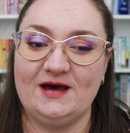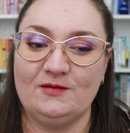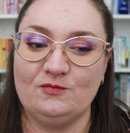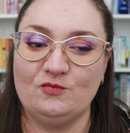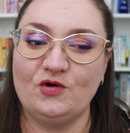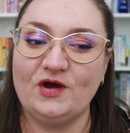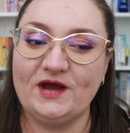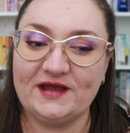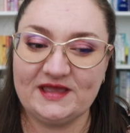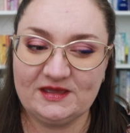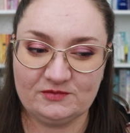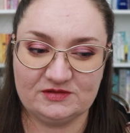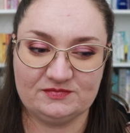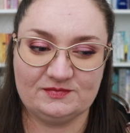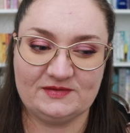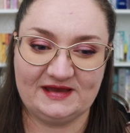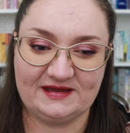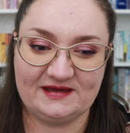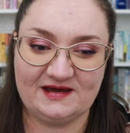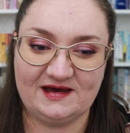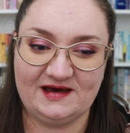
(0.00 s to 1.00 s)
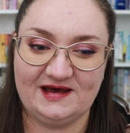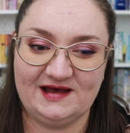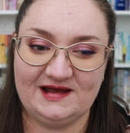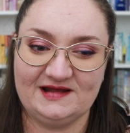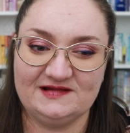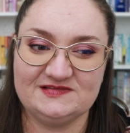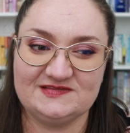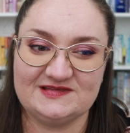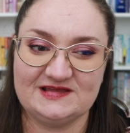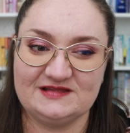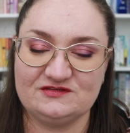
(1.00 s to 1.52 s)
working with my
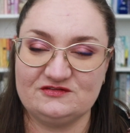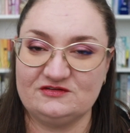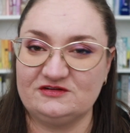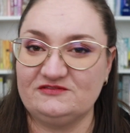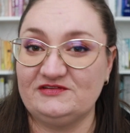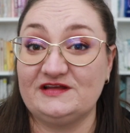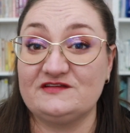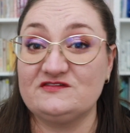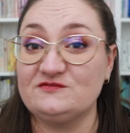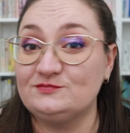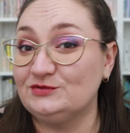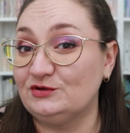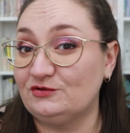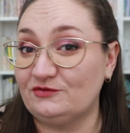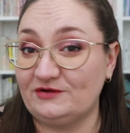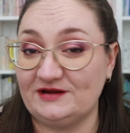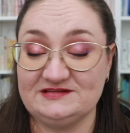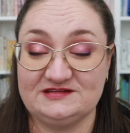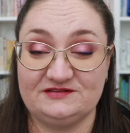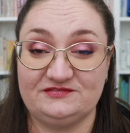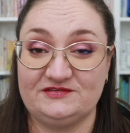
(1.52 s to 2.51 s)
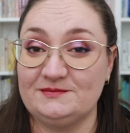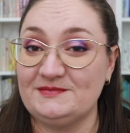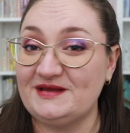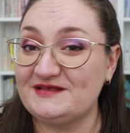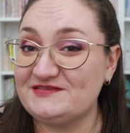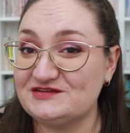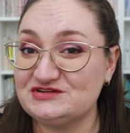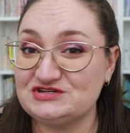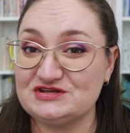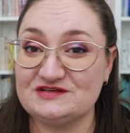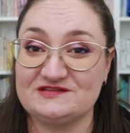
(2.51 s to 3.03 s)
cards and sort of exploring different
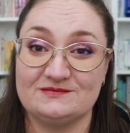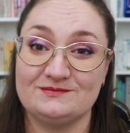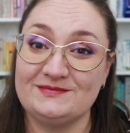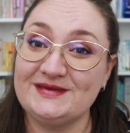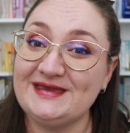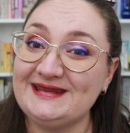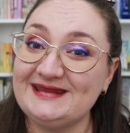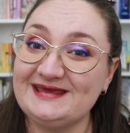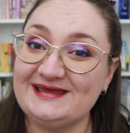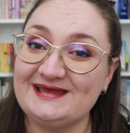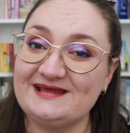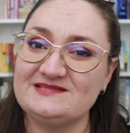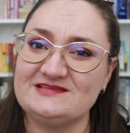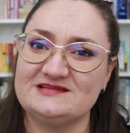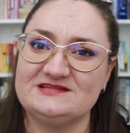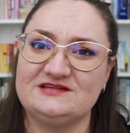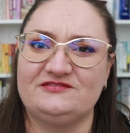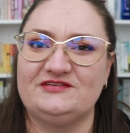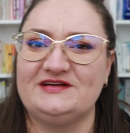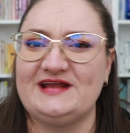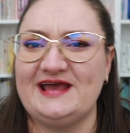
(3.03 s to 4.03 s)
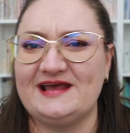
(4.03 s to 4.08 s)
messages and meanings and different